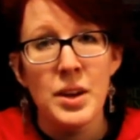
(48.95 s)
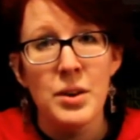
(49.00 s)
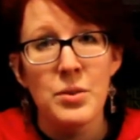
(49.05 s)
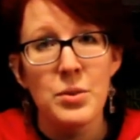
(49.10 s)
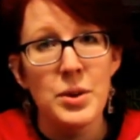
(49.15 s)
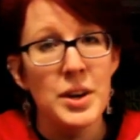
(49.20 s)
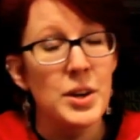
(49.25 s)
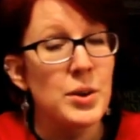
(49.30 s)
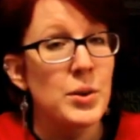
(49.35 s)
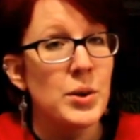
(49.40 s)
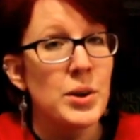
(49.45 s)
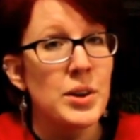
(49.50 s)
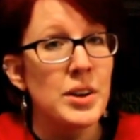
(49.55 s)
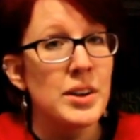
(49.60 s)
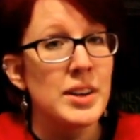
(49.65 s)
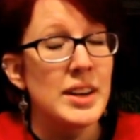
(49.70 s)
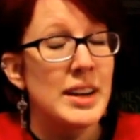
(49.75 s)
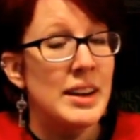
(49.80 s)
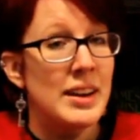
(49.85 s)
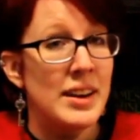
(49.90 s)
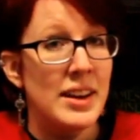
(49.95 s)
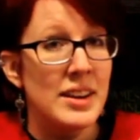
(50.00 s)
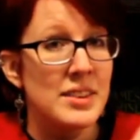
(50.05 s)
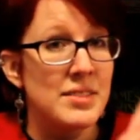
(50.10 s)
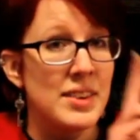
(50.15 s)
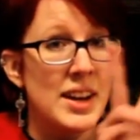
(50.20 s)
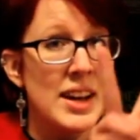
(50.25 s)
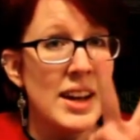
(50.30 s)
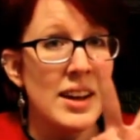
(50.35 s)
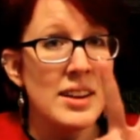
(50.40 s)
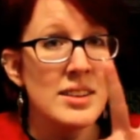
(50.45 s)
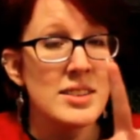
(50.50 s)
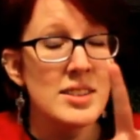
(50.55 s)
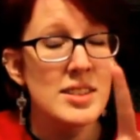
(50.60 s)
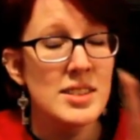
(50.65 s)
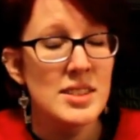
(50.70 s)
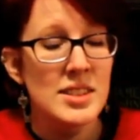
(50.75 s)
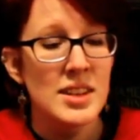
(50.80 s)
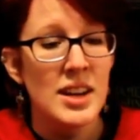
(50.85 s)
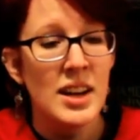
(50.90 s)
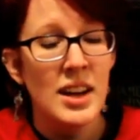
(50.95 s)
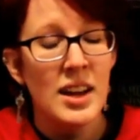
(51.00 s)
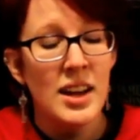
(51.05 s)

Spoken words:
recorded in advance,